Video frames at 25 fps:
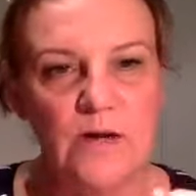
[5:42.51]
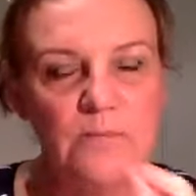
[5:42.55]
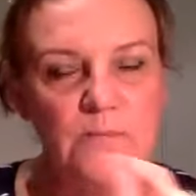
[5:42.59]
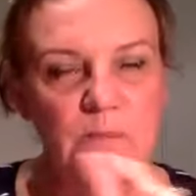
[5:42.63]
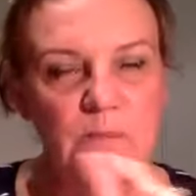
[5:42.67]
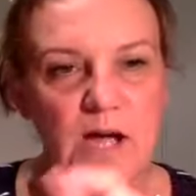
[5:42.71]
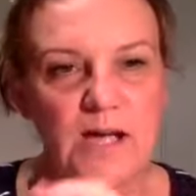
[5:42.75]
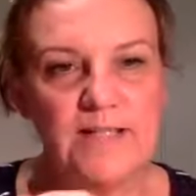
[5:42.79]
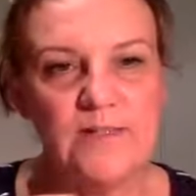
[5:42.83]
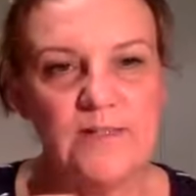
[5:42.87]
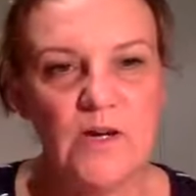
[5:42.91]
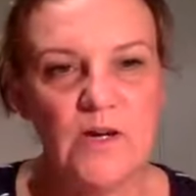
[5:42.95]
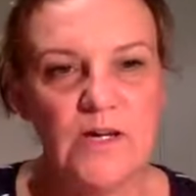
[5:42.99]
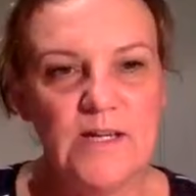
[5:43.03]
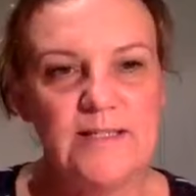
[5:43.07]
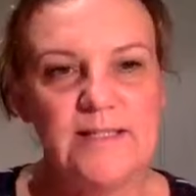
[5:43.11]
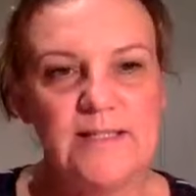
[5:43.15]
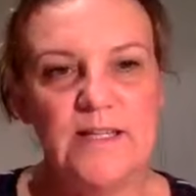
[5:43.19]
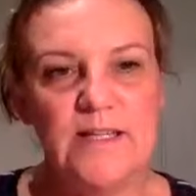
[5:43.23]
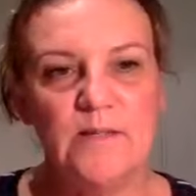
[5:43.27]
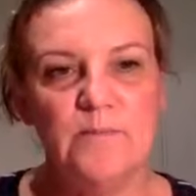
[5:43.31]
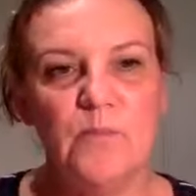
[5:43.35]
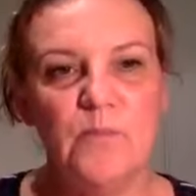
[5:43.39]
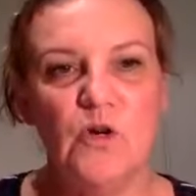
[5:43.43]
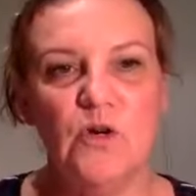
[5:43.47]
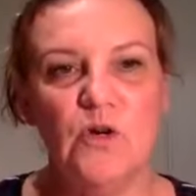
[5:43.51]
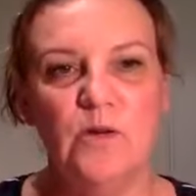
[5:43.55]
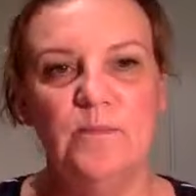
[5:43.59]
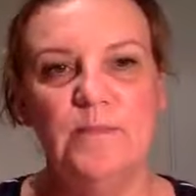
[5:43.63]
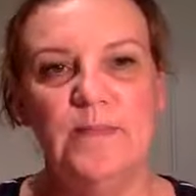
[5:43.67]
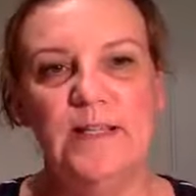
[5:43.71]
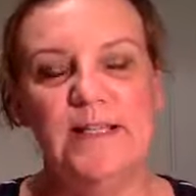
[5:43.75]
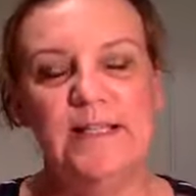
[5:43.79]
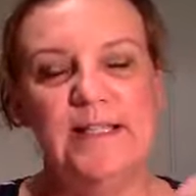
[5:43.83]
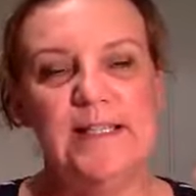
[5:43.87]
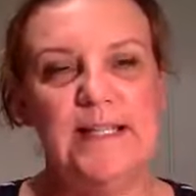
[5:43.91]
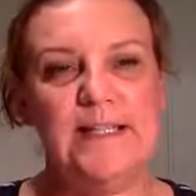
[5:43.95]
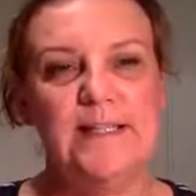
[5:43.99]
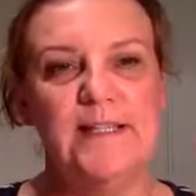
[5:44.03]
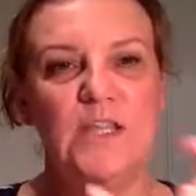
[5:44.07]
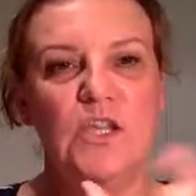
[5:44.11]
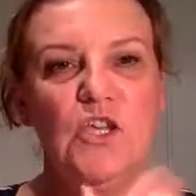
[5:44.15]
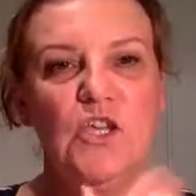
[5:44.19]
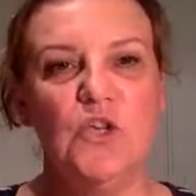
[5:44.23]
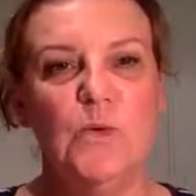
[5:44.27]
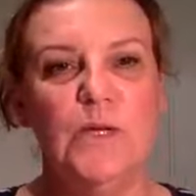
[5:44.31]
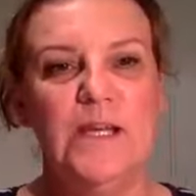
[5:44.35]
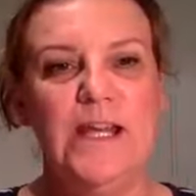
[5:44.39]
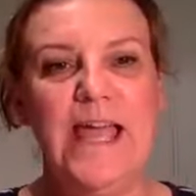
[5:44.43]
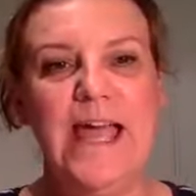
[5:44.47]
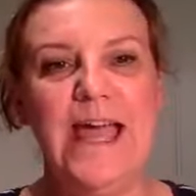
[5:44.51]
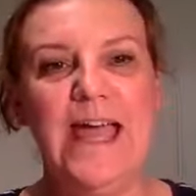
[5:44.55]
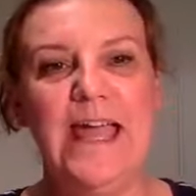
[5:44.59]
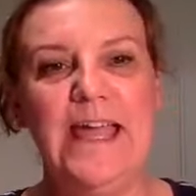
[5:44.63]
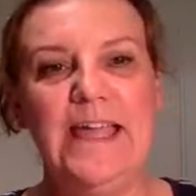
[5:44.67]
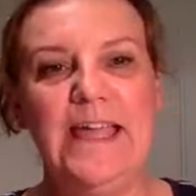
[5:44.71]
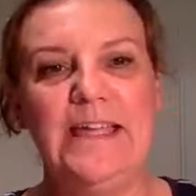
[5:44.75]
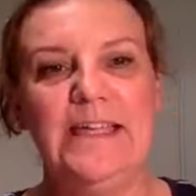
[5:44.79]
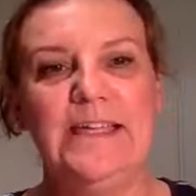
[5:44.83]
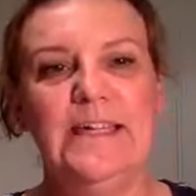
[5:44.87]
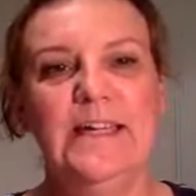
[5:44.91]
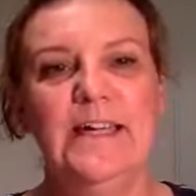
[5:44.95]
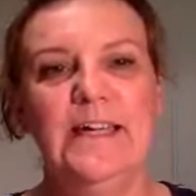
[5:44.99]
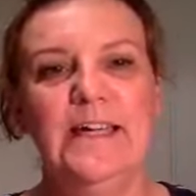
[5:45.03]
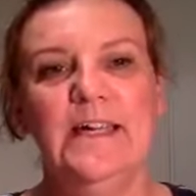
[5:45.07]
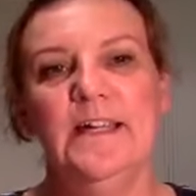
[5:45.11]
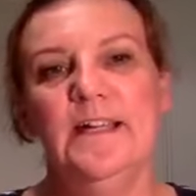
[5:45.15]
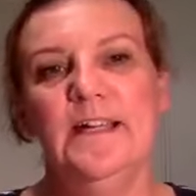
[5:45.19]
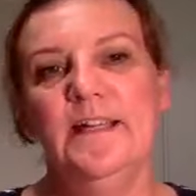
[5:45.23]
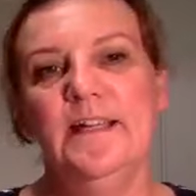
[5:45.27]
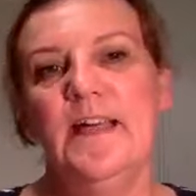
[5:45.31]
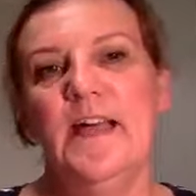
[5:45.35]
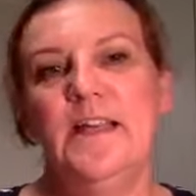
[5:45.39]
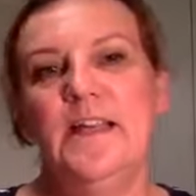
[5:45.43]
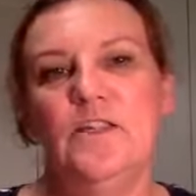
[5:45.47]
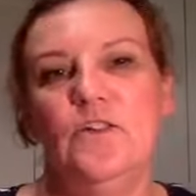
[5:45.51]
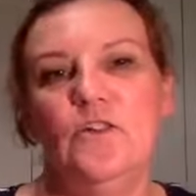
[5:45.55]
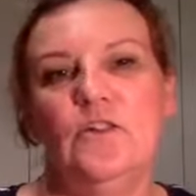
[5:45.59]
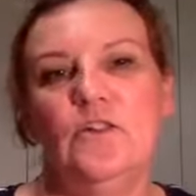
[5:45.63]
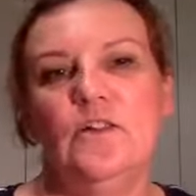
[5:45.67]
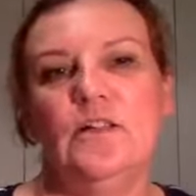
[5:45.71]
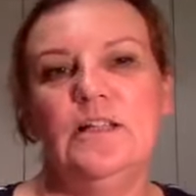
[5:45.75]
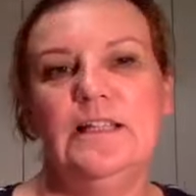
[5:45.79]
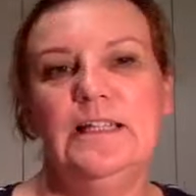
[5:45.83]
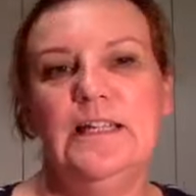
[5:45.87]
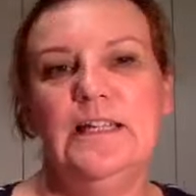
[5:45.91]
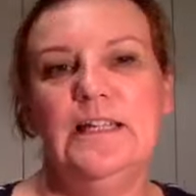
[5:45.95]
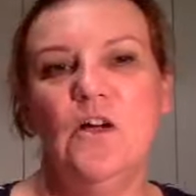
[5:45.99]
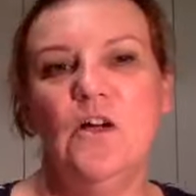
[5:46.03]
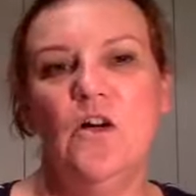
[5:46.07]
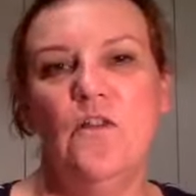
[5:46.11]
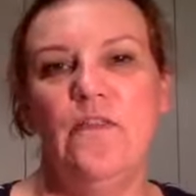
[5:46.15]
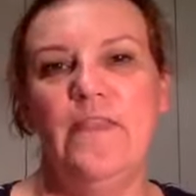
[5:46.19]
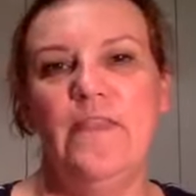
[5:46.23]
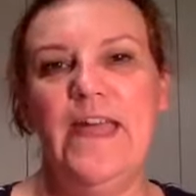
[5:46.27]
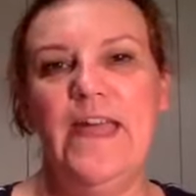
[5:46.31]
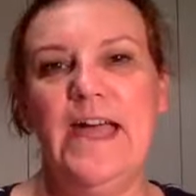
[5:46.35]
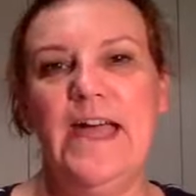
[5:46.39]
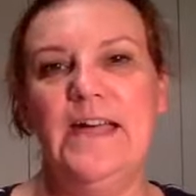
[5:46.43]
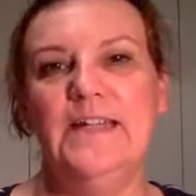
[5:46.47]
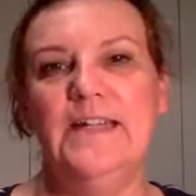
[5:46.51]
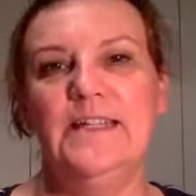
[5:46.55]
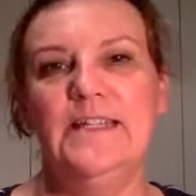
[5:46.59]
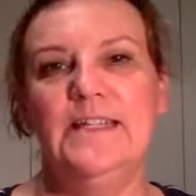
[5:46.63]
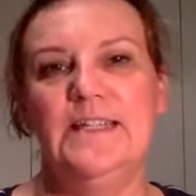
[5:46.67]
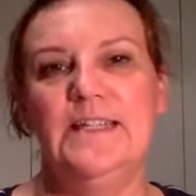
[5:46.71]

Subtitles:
On my screen, it's at the bottom and it says Q&A, and you can click on that